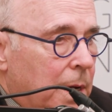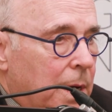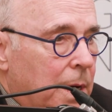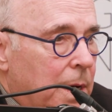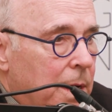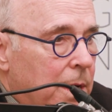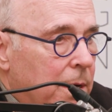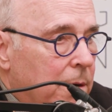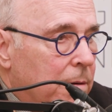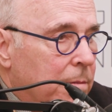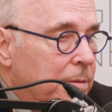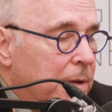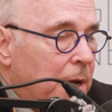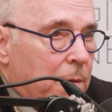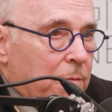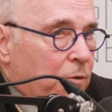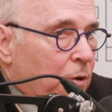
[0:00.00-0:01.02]
Tom
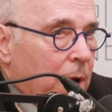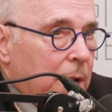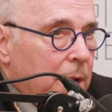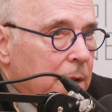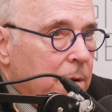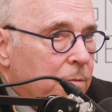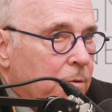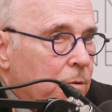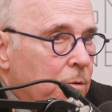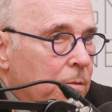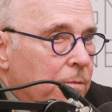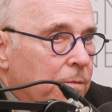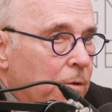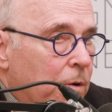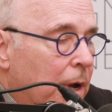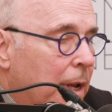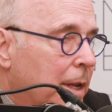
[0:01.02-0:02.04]

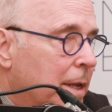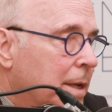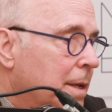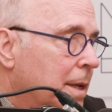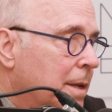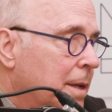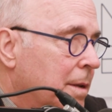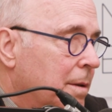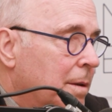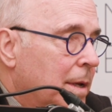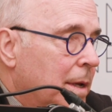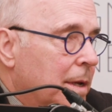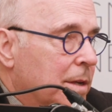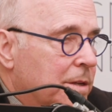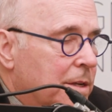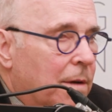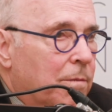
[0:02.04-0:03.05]
Varellen, and then
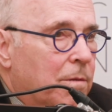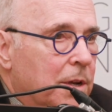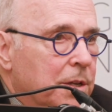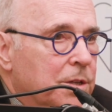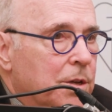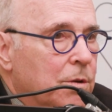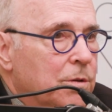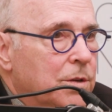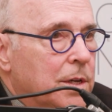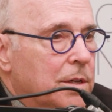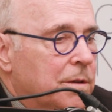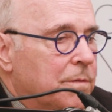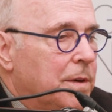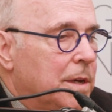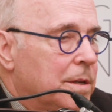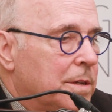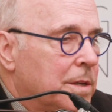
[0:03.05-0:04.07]
several associates
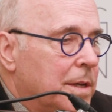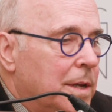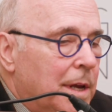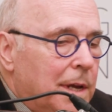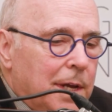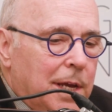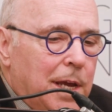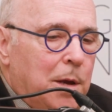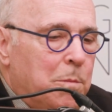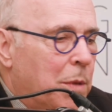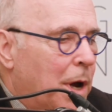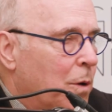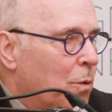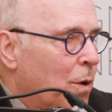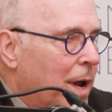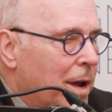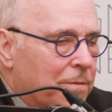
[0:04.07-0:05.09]
of his that came by
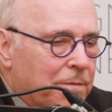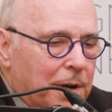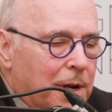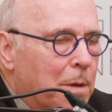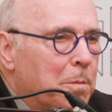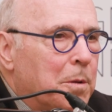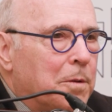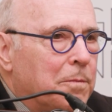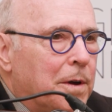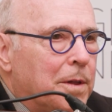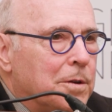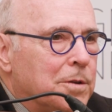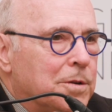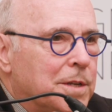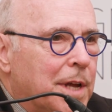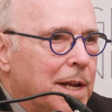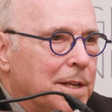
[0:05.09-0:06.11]
way of a couple of other
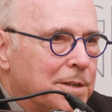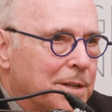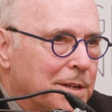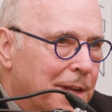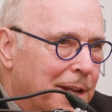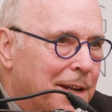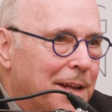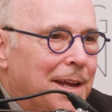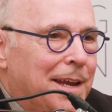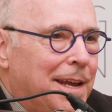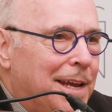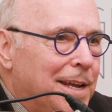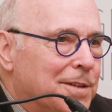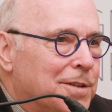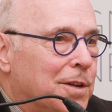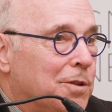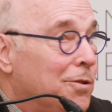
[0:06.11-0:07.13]
states. And then
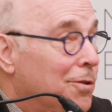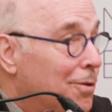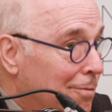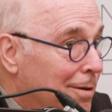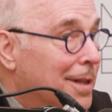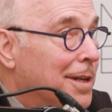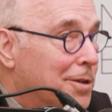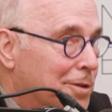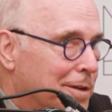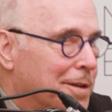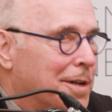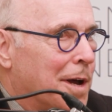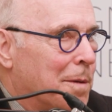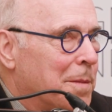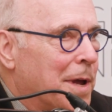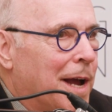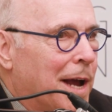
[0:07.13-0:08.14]
he said, you really should
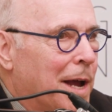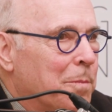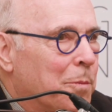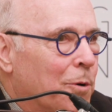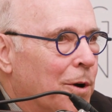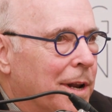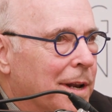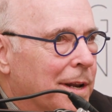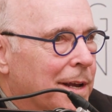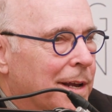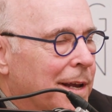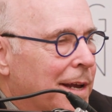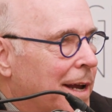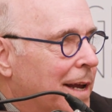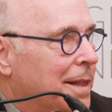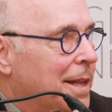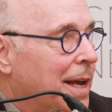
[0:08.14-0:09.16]
come to High Point.
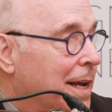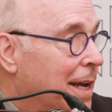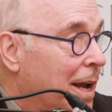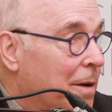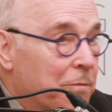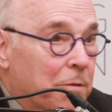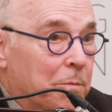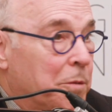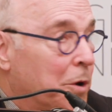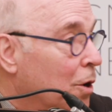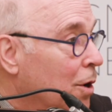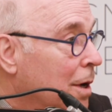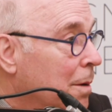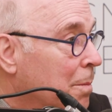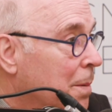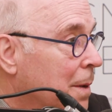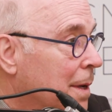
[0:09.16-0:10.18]
And they came from
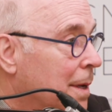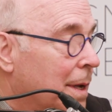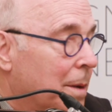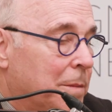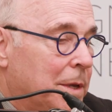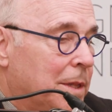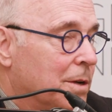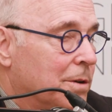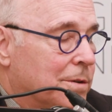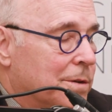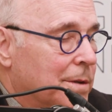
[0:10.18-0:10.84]
Europe. And I mean,